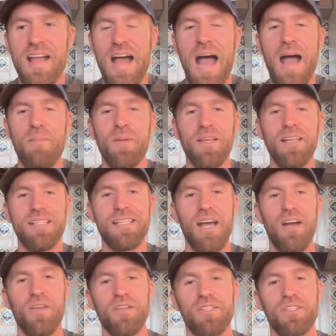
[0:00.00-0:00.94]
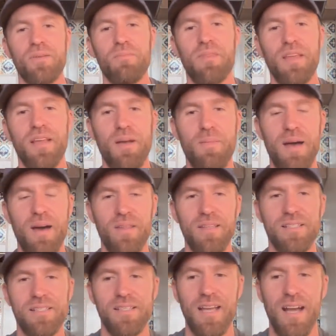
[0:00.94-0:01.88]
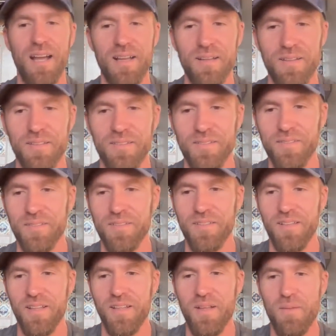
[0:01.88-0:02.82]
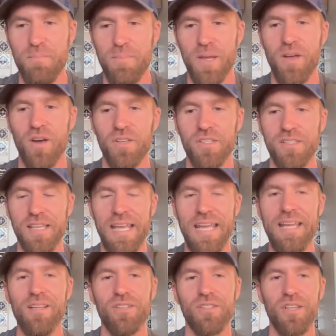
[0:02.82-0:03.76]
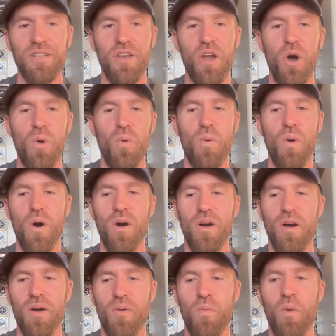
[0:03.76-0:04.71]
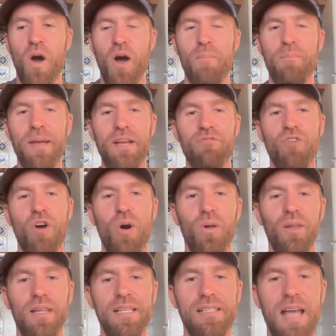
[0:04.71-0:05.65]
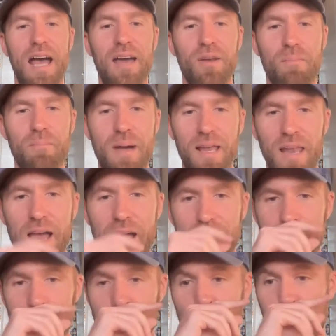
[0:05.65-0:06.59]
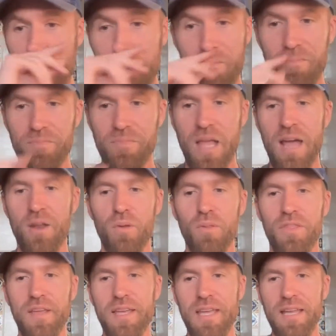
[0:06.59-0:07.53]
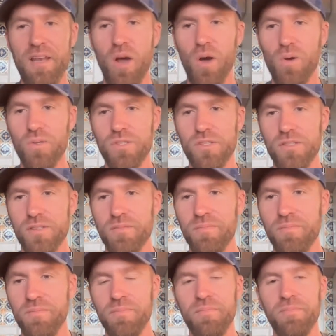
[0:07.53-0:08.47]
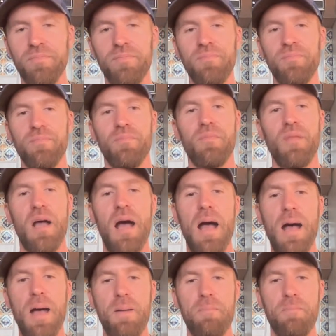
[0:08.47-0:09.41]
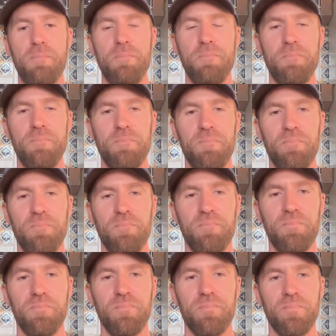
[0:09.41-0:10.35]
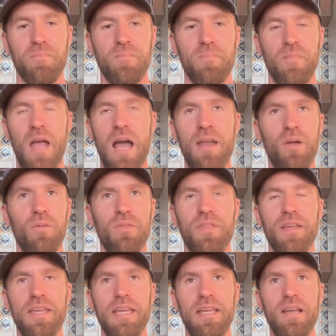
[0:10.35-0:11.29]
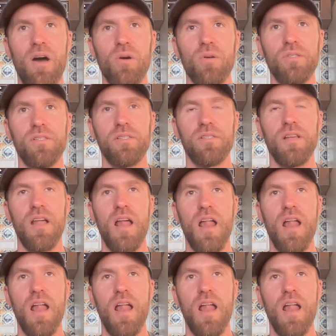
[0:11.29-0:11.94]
I'm going to tell you something about this guy, because he doesn't know what a big role he's had in my life. I don't think he knows. I don't think he knows.